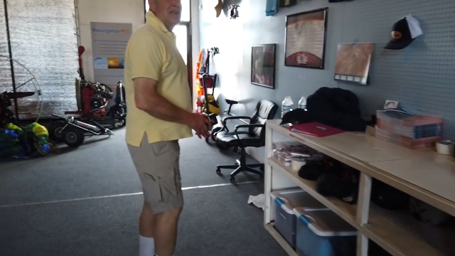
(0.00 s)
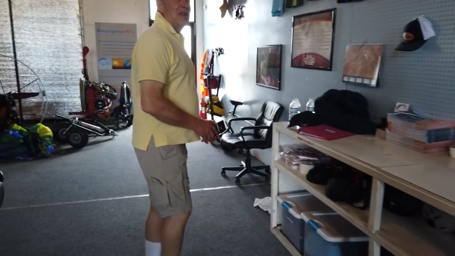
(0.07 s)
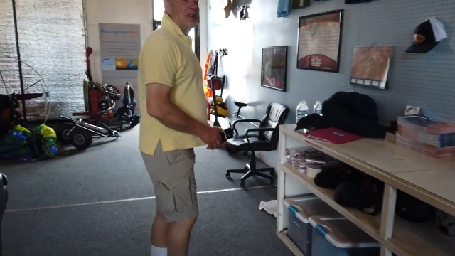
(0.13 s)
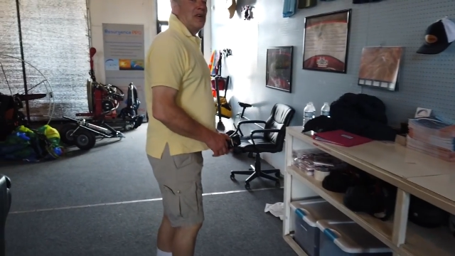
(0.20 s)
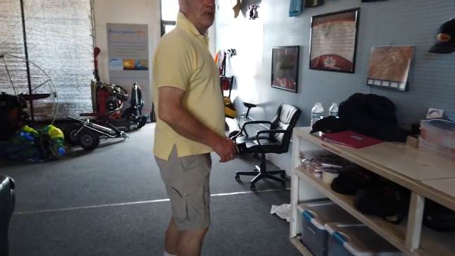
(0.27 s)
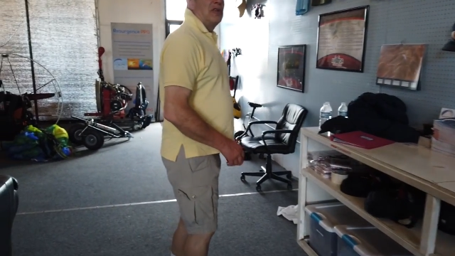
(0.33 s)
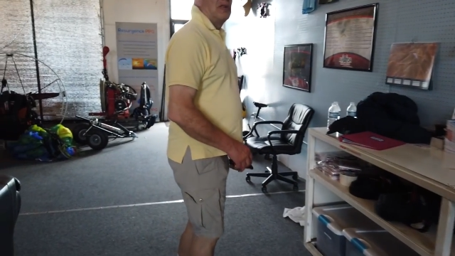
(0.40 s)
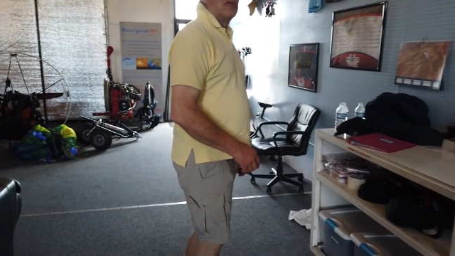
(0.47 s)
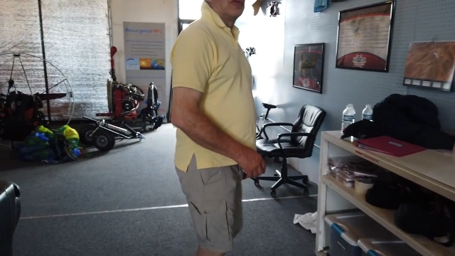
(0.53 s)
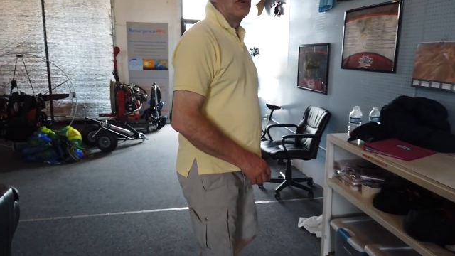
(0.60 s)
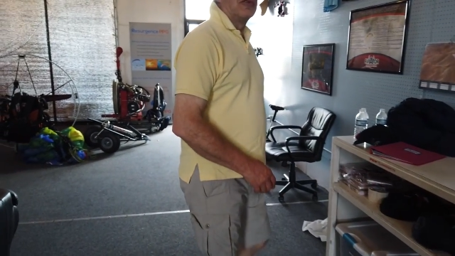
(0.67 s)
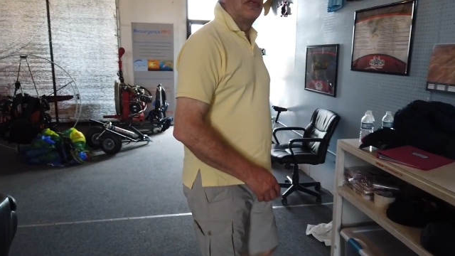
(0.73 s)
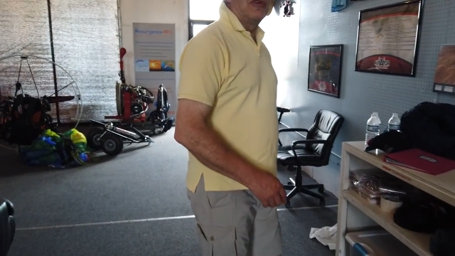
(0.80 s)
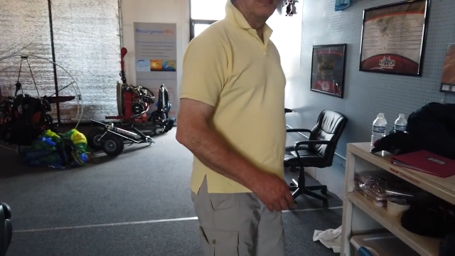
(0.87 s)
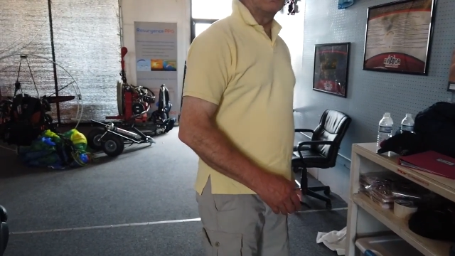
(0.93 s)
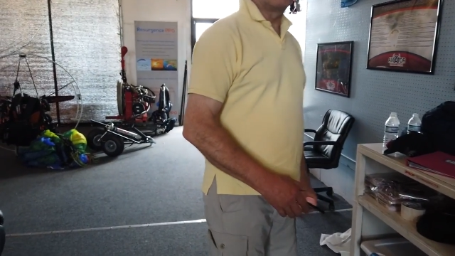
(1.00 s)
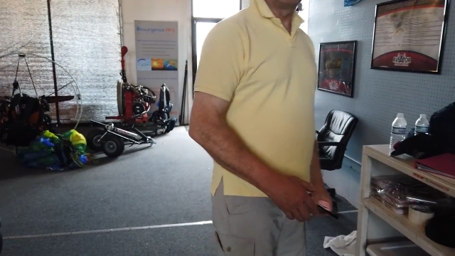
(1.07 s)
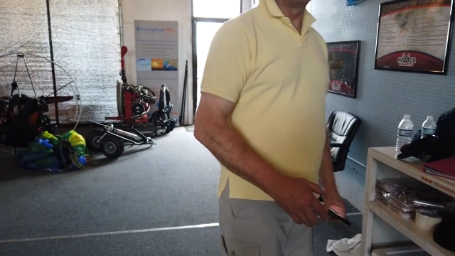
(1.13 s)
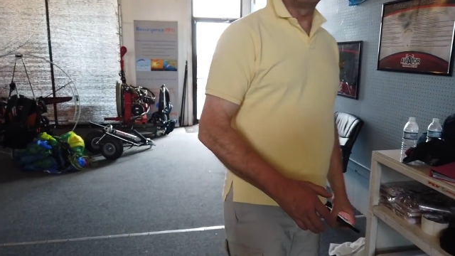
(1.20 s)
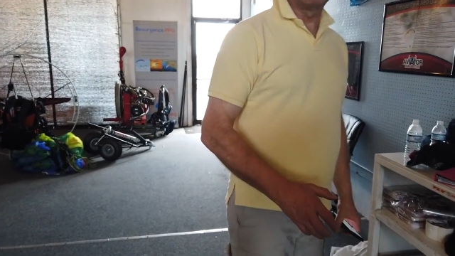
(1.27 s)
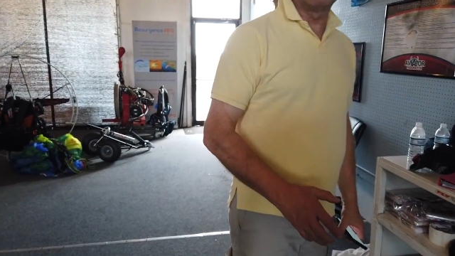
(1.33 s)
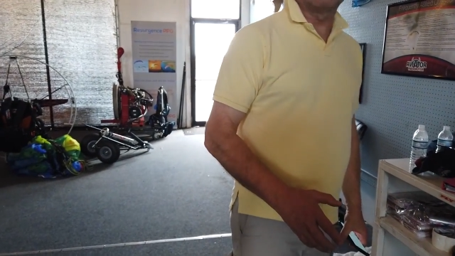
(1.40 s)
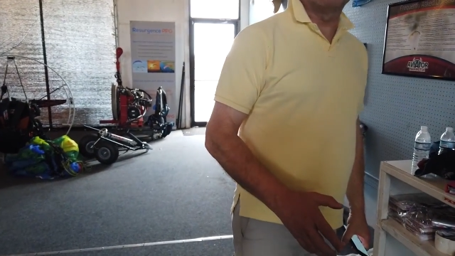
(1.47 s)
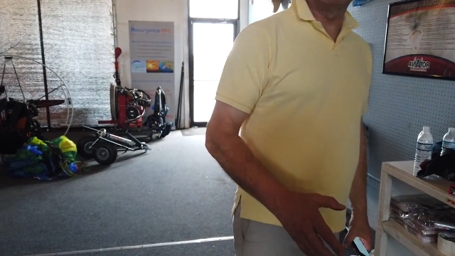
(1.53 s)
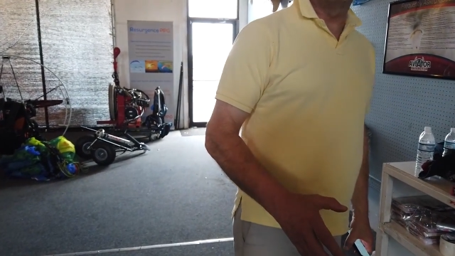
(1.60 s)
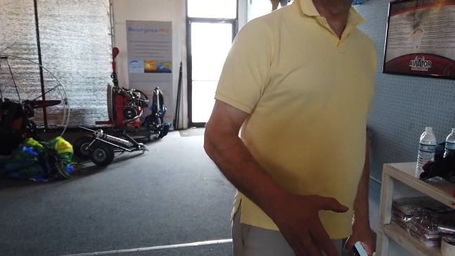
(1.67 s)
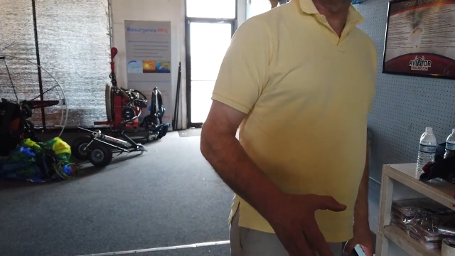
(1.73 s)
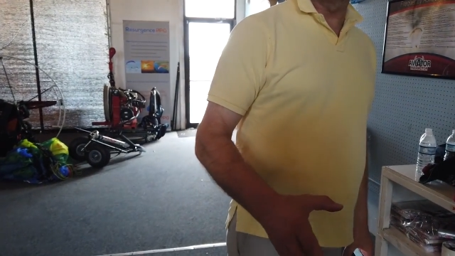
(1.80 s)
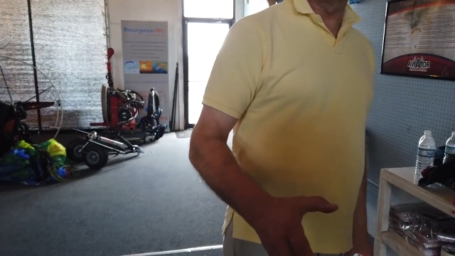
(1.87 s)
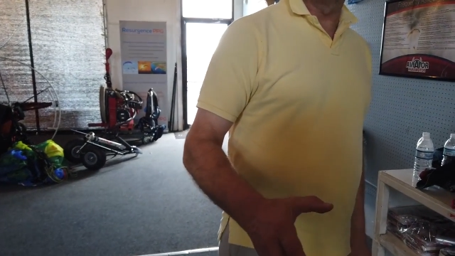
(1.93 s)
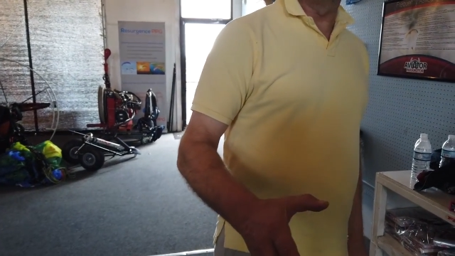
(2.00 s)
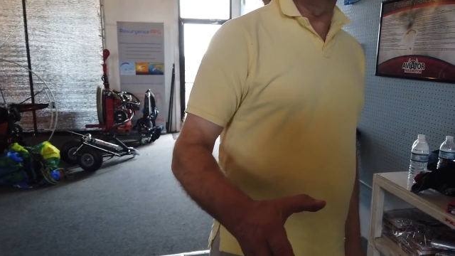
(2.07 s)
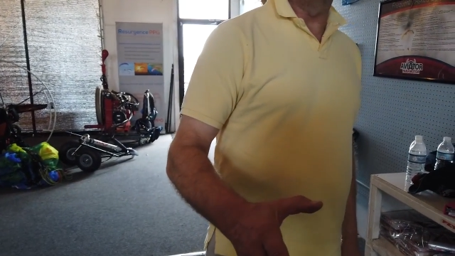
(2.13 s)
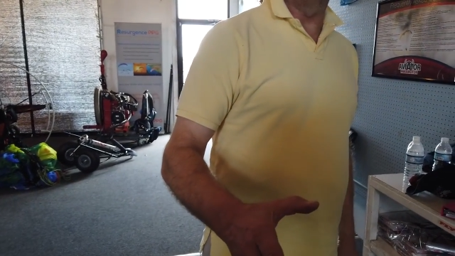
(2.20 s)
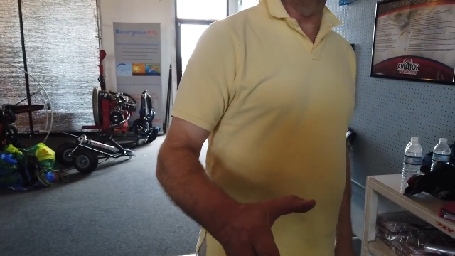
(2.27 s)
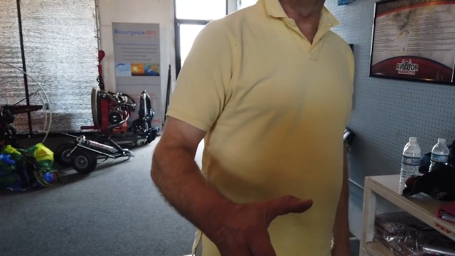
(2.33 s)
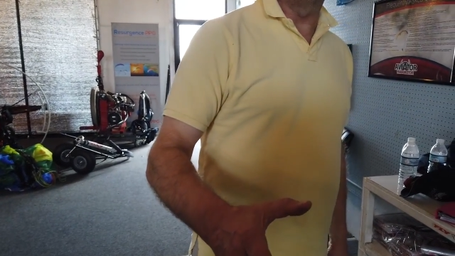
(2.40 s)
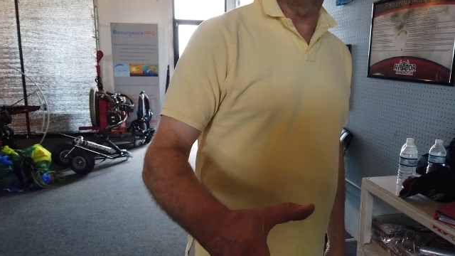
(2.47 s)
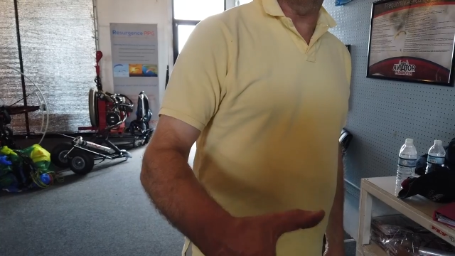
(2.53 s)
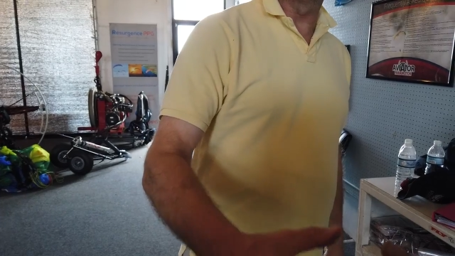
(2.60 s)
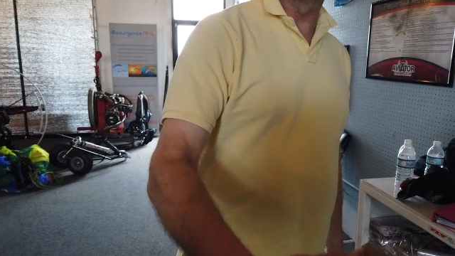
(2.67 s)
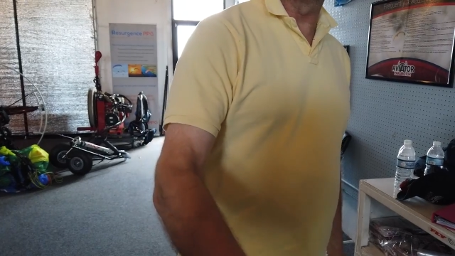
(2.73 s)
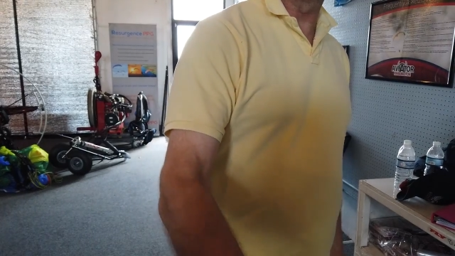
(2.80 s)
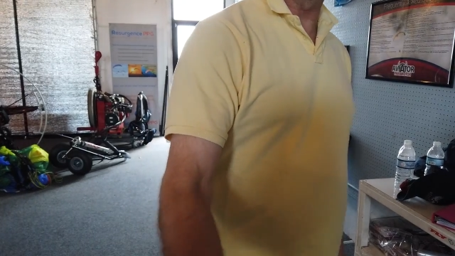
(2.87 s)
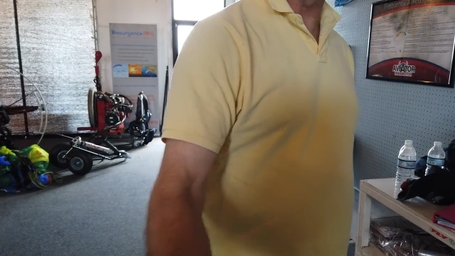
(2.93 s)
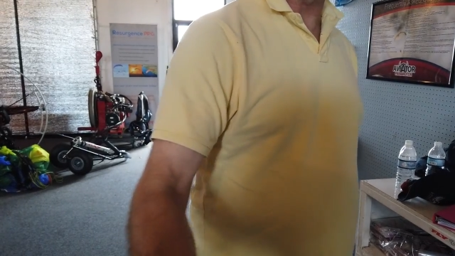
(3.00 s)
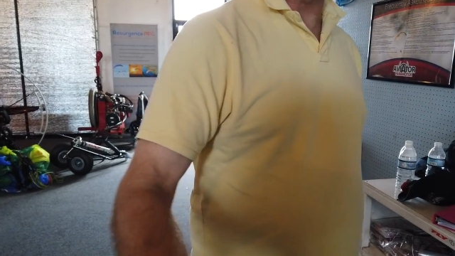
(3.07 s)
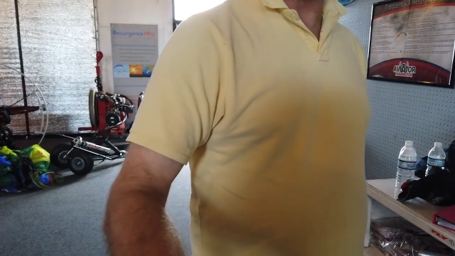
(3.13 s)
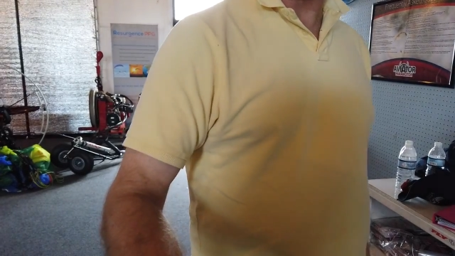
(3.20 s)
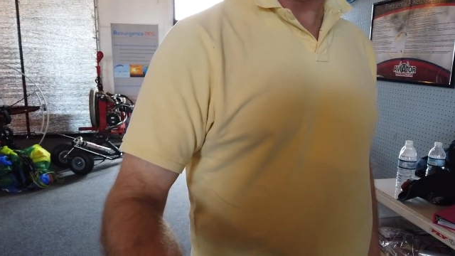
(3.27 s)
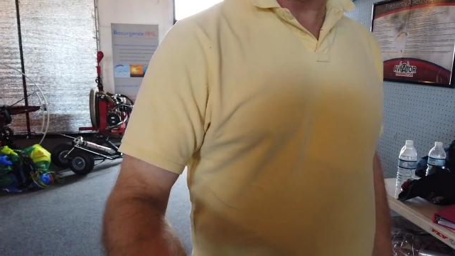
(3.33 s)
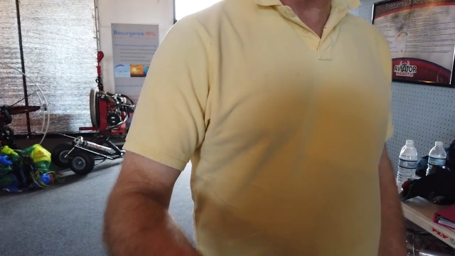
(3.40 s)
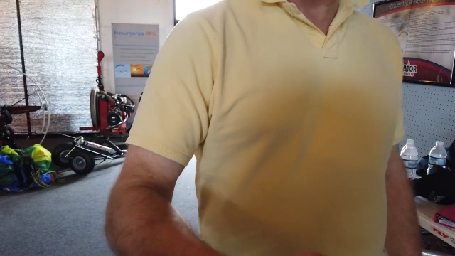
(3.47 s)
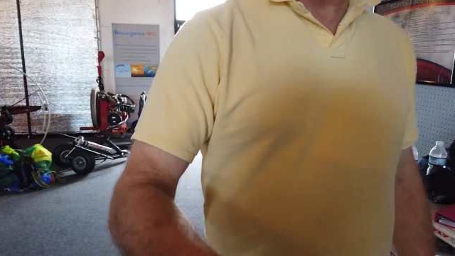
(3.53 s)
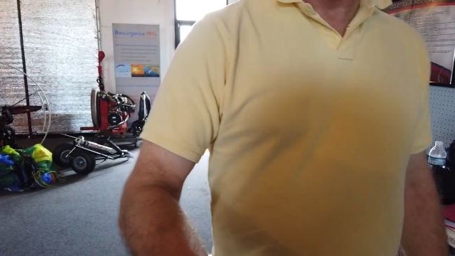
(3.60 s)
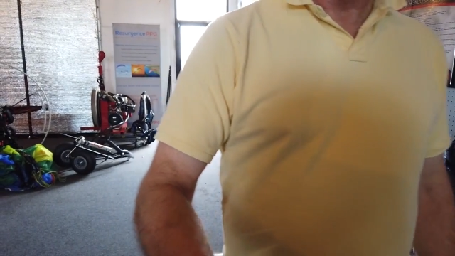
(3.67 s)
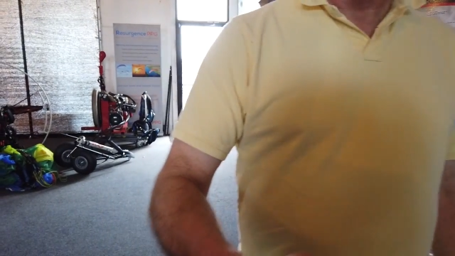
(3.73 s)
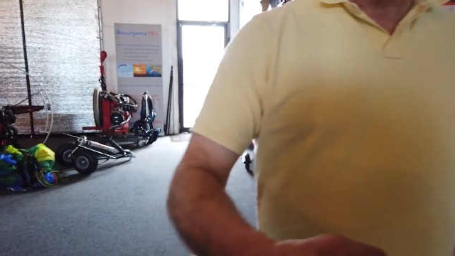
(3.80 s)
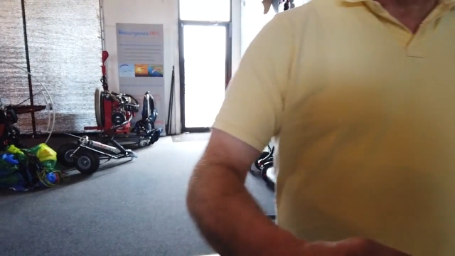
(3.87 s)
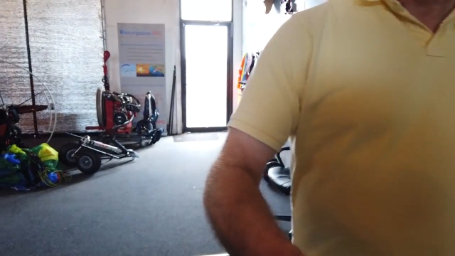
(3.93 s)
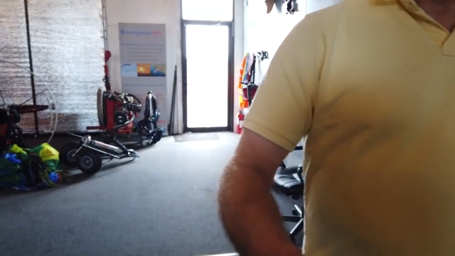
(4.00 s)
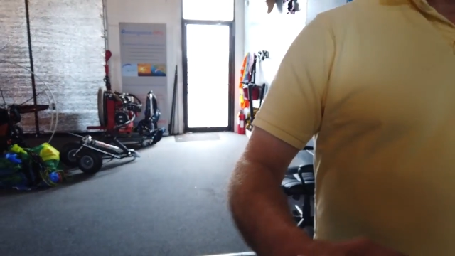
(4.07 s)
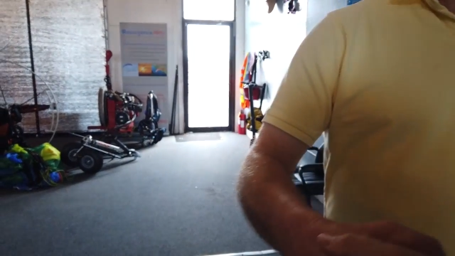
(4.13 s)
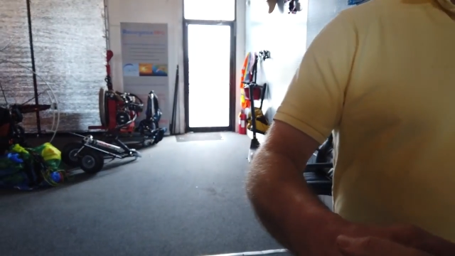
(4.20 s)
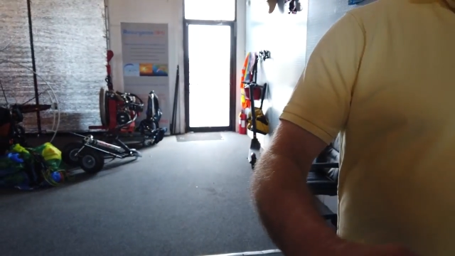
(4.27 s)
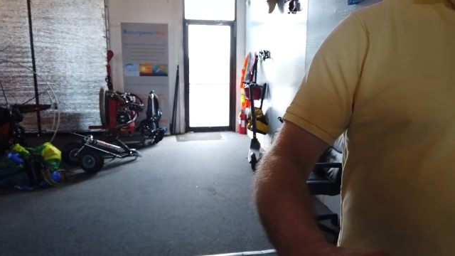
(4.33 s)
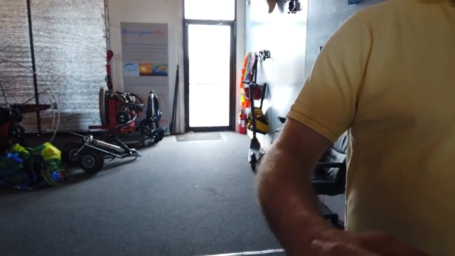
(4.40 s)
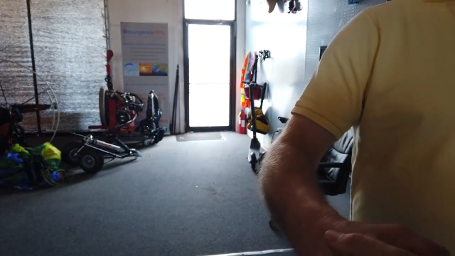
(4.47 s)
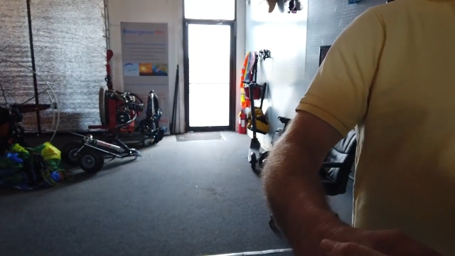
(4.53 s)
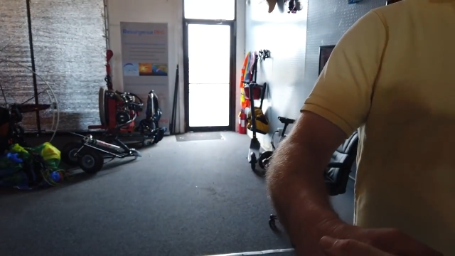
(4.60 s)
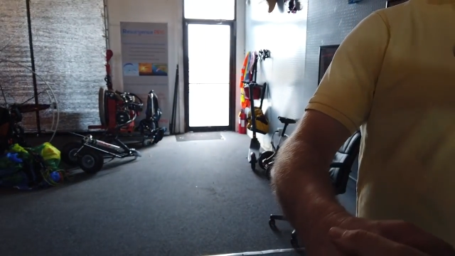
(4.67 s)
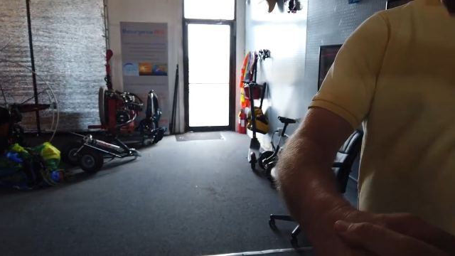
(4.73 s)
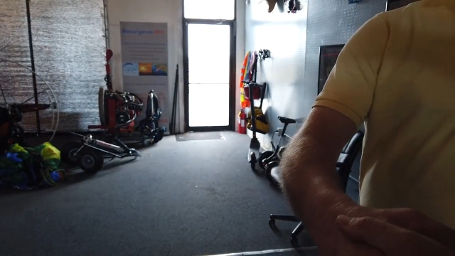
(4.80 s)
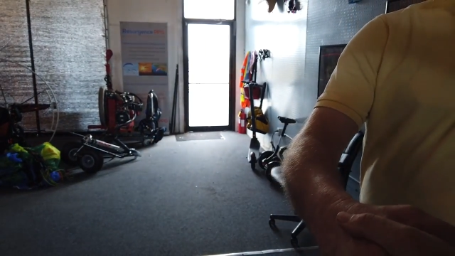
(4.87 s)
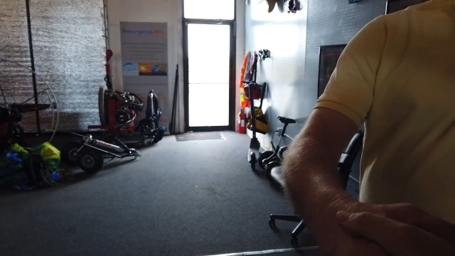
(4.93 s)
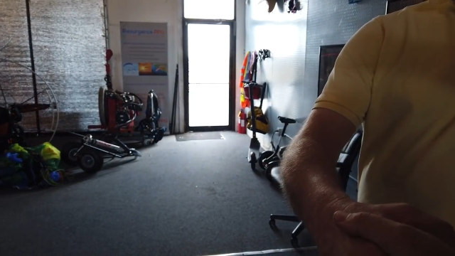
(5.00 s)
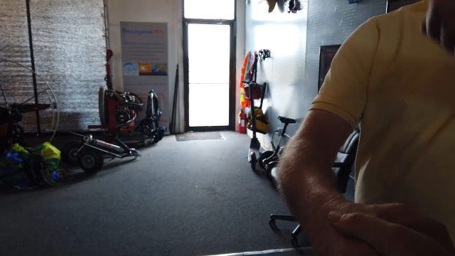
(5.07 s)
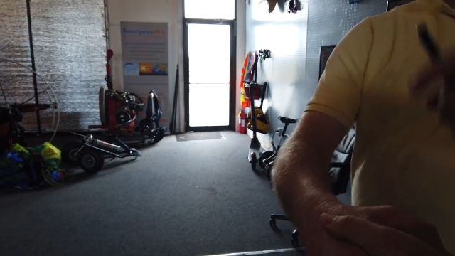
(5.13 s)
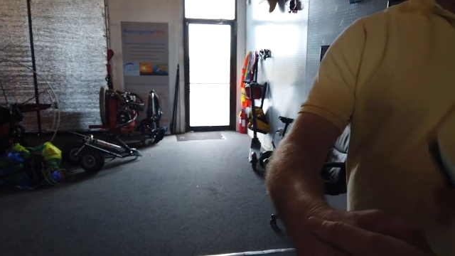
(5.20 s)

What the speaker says: [unreadable: no face in view]